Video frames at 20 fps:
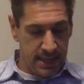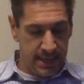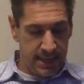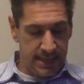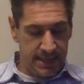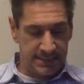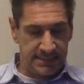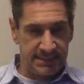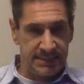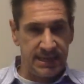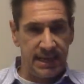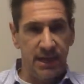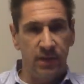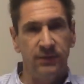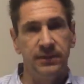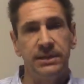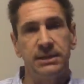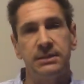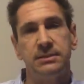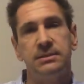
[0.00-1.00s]
it's now
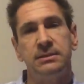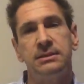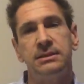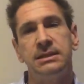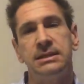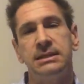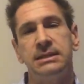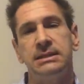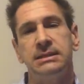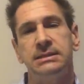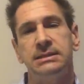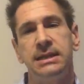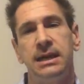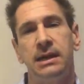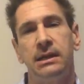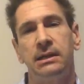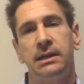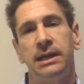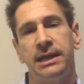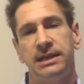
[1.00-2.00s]
the, the
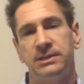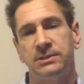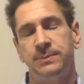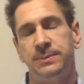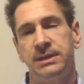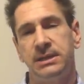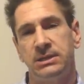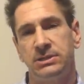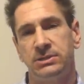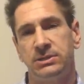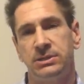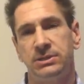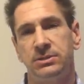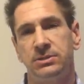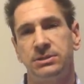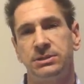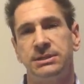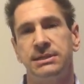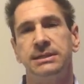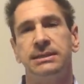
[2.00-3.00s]
Dell XPS
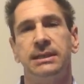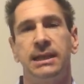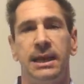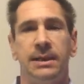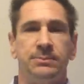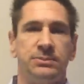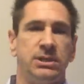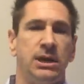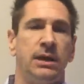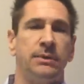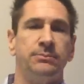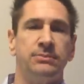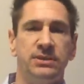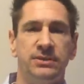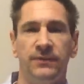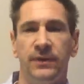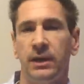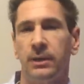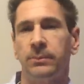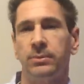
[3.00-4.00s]
13 Laptop
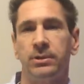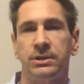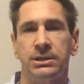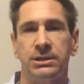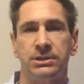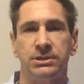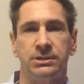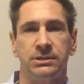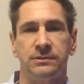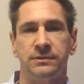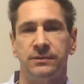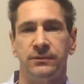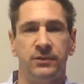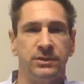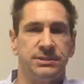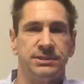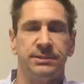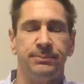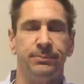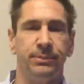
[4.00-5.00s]
Developer Edition. So
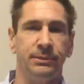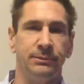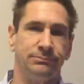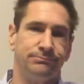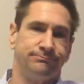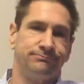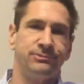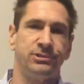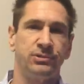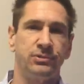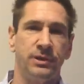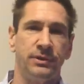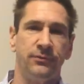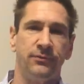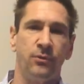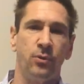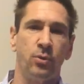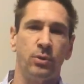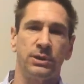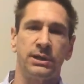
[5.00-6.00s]
very simple,
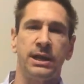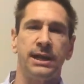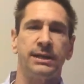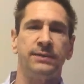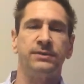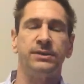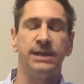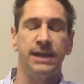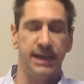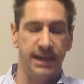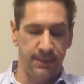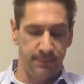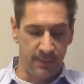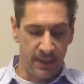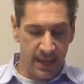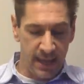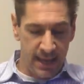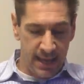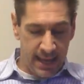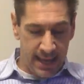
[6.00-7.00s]
straightforward kind of a name.
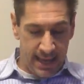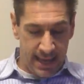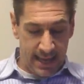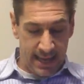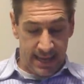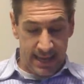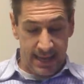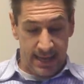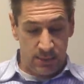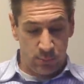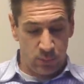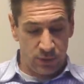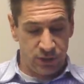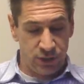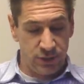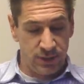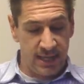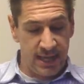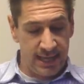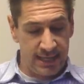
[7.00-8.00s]
And
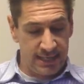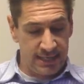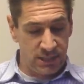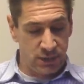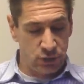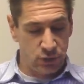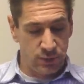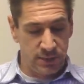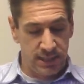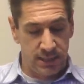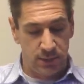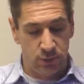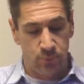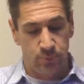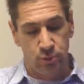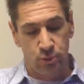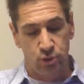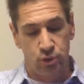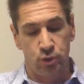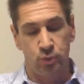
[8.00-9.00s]
what you get is you get
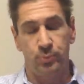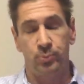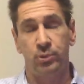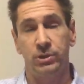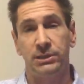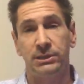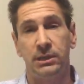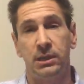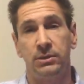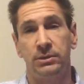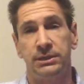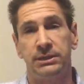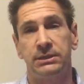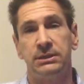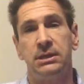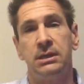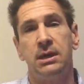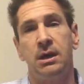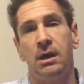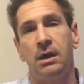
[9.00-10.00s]
Ubuntu preloaded
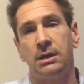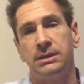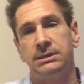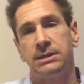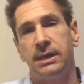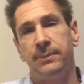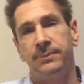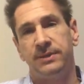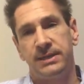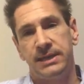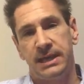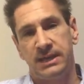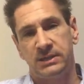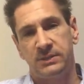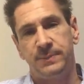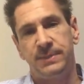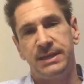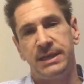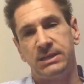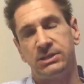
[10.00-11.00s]
on top of the
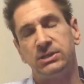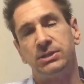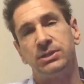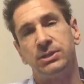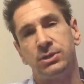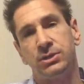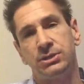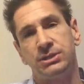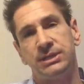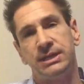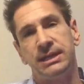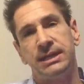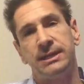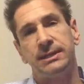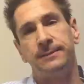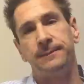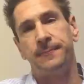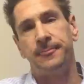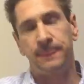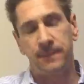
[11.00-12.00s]
XPS
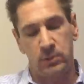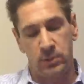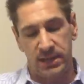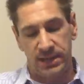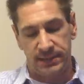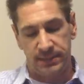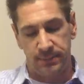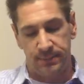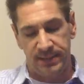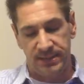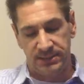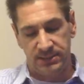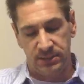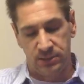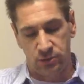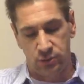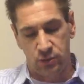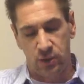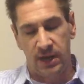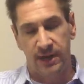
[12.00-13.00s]
13. You get the
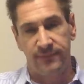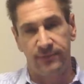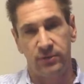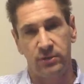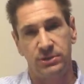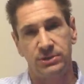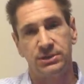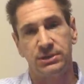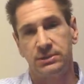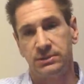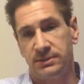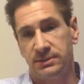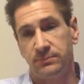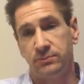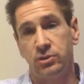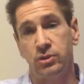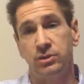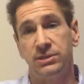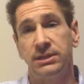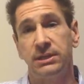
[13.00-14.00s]
basic drivers and
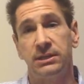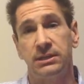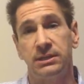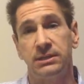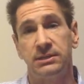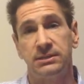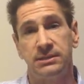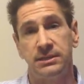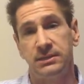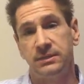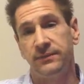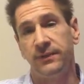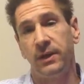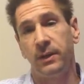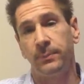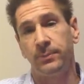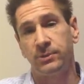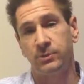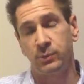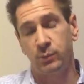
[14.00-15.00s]
some utilities that
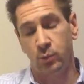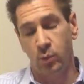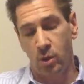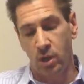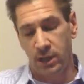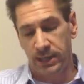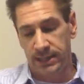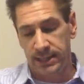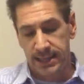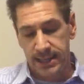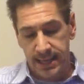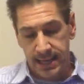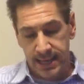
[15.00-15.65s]
developers would want,